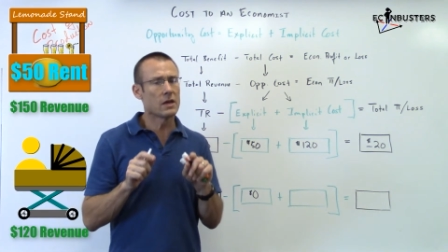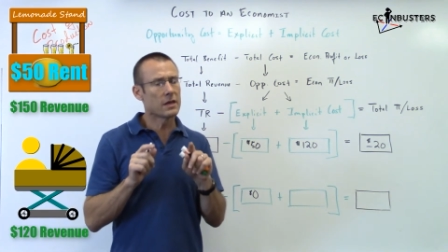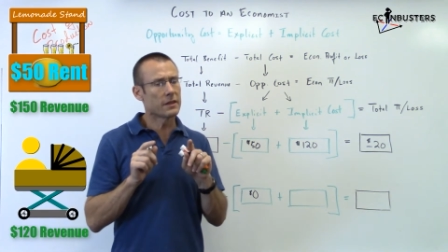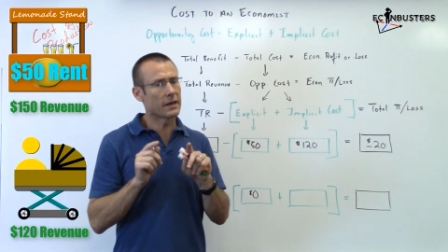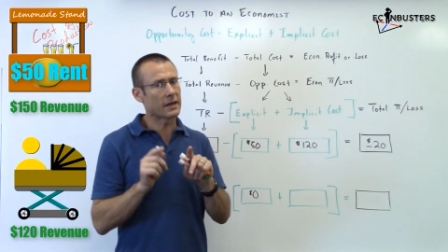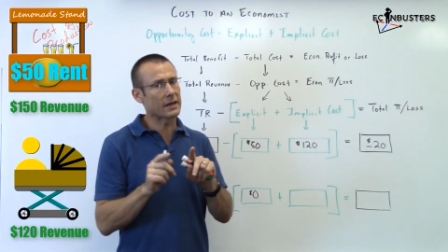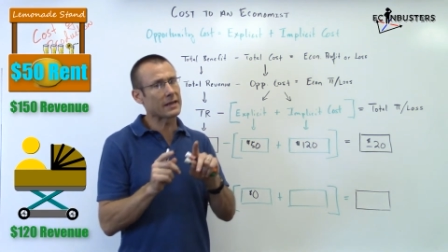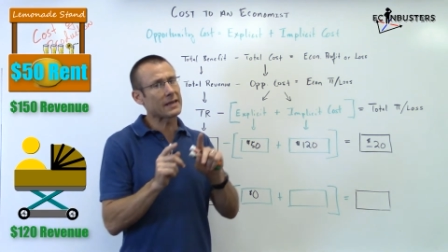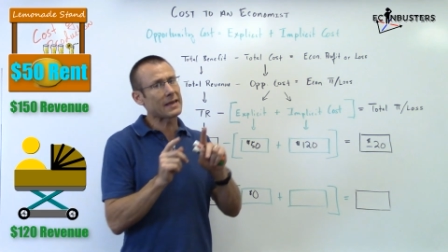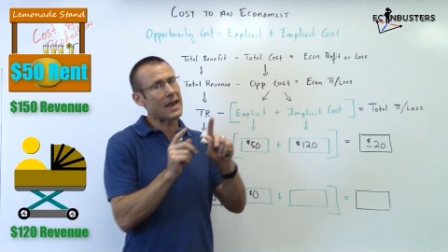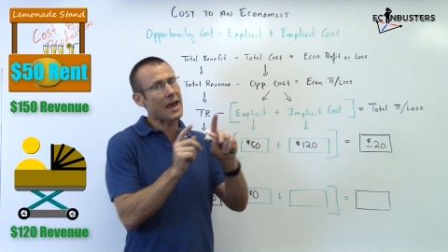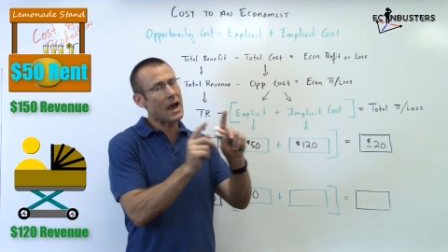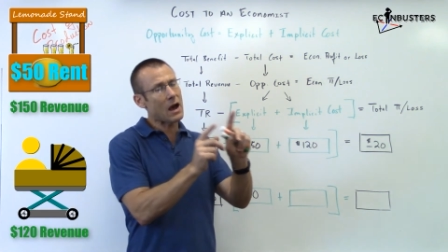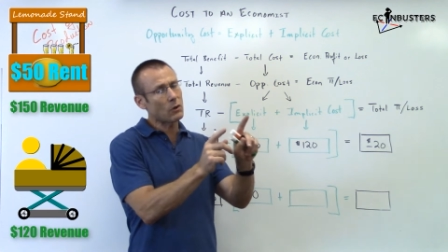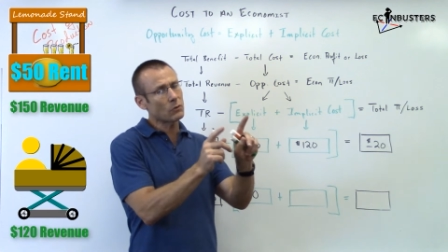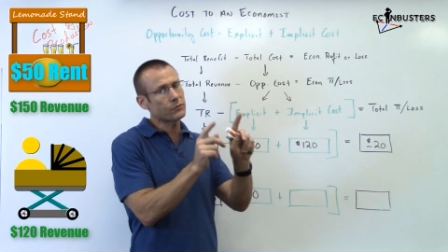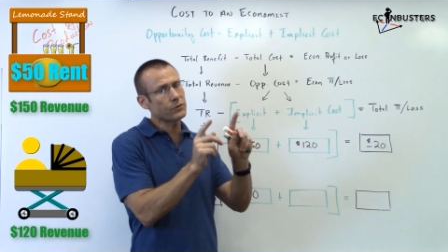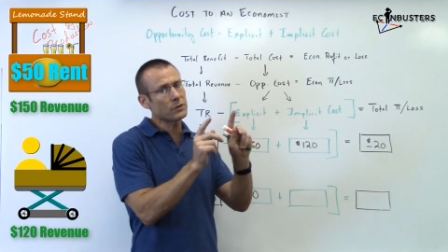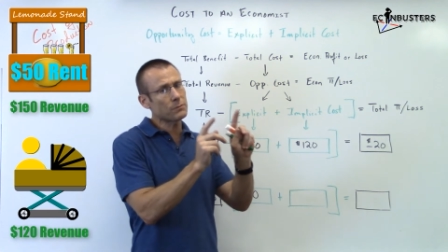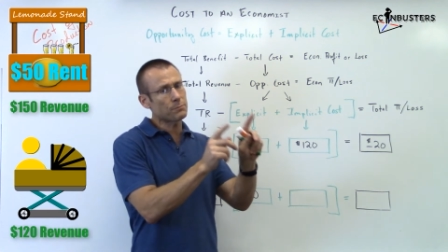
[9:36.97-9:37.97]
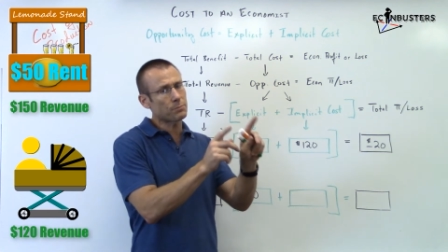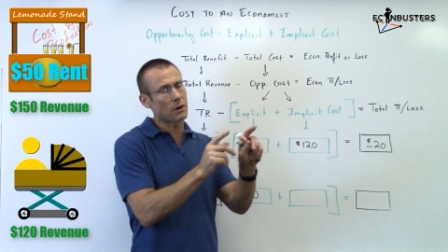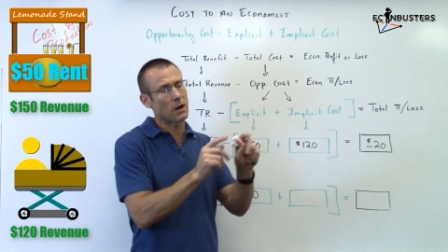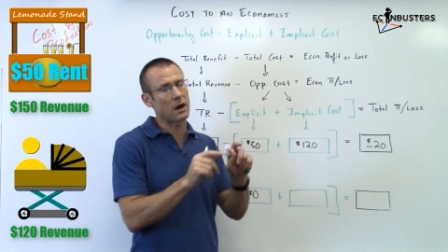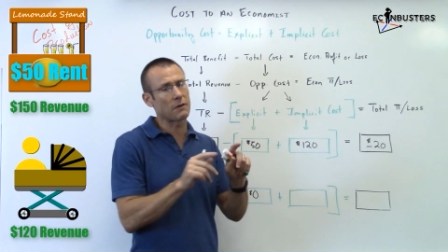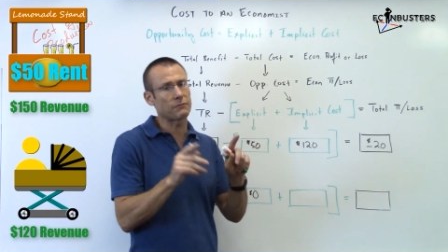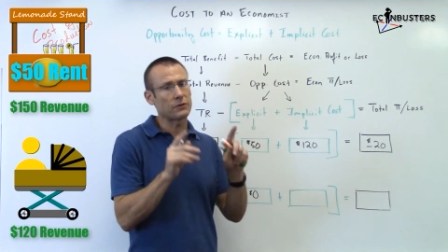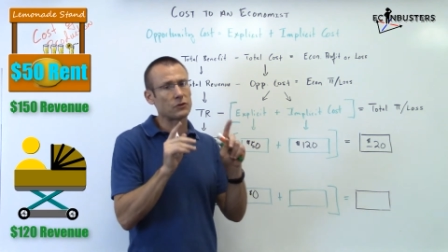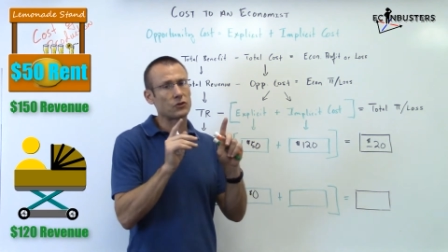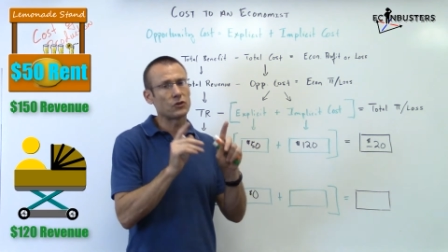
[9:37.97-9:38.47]
that accounting
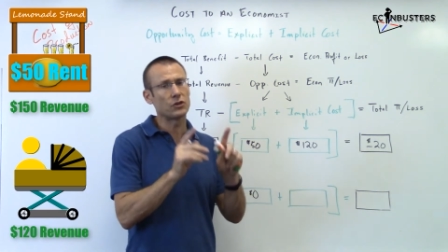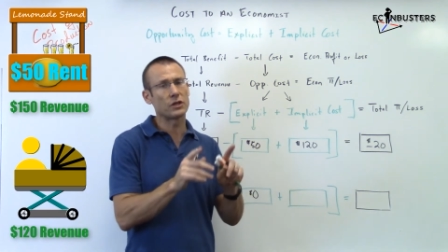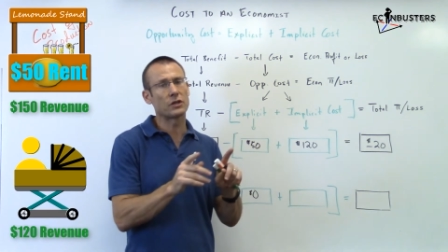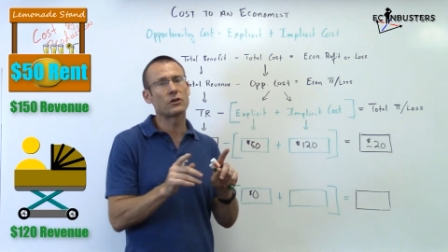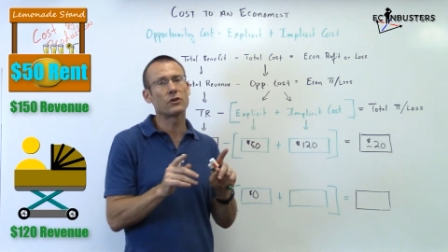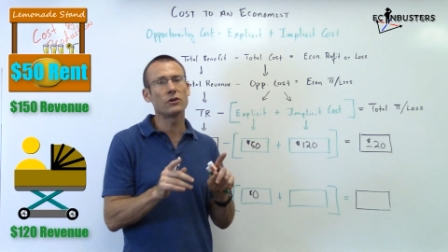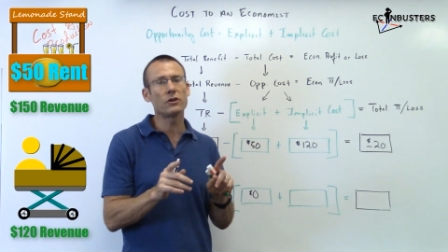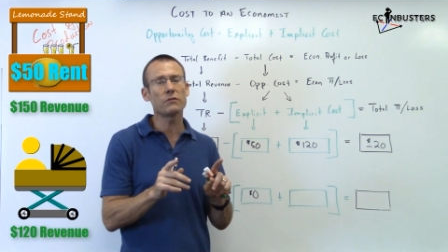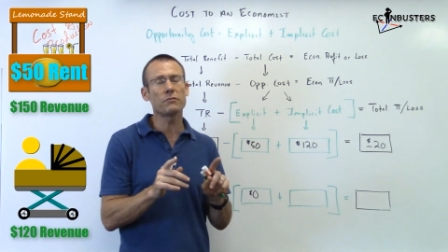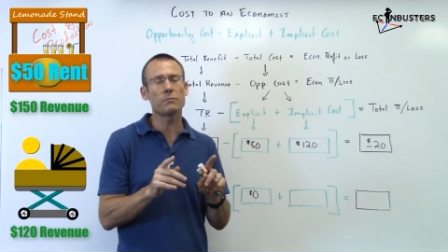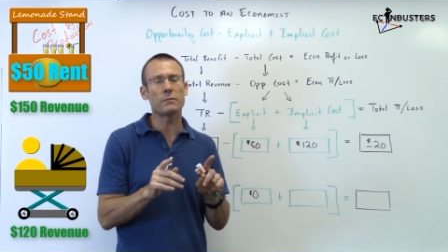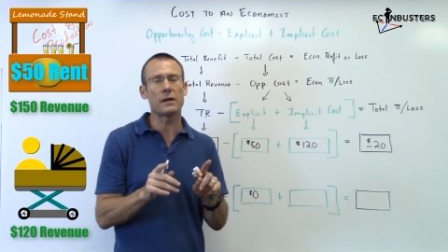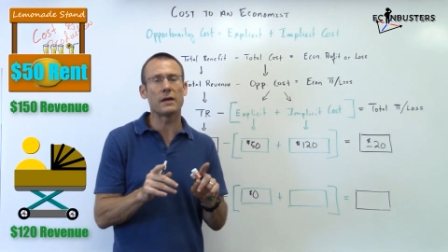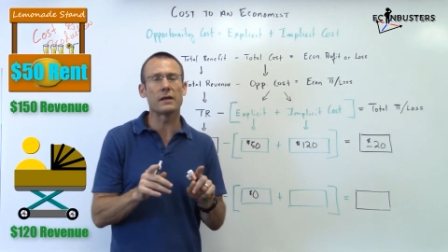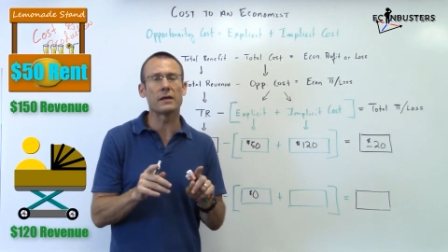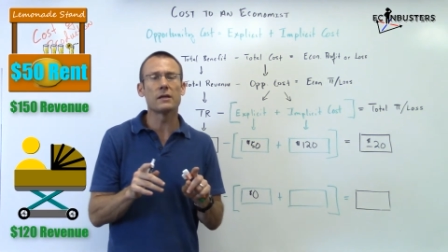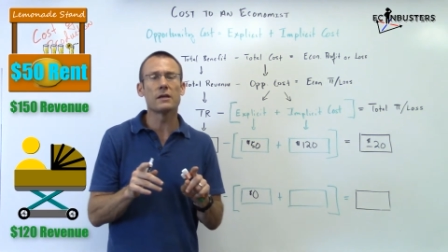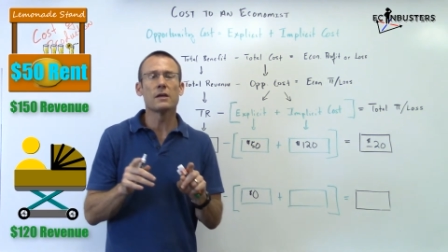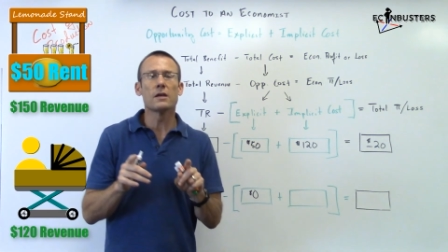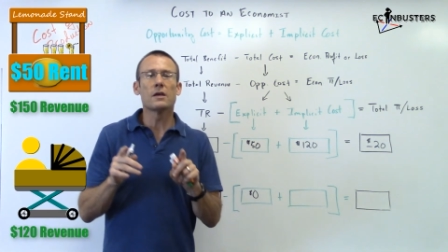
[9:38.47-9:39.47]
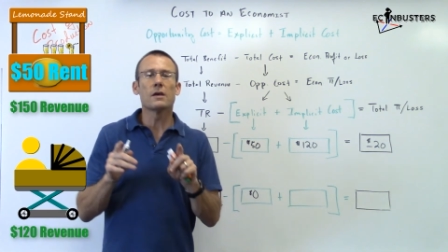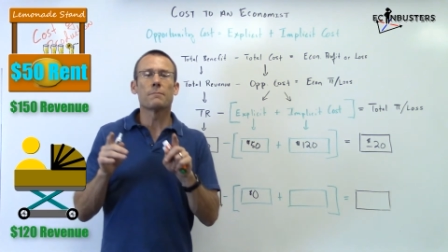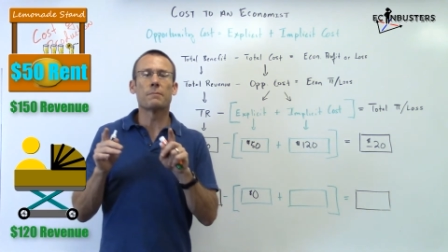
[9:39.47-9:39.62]
profit she could have made